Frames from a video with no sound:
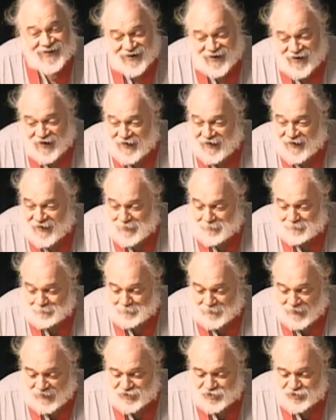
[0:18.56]

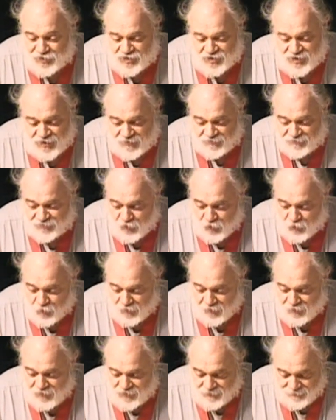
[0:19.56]
I should say a few
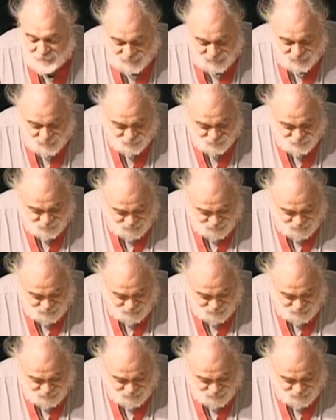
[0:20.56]
words about,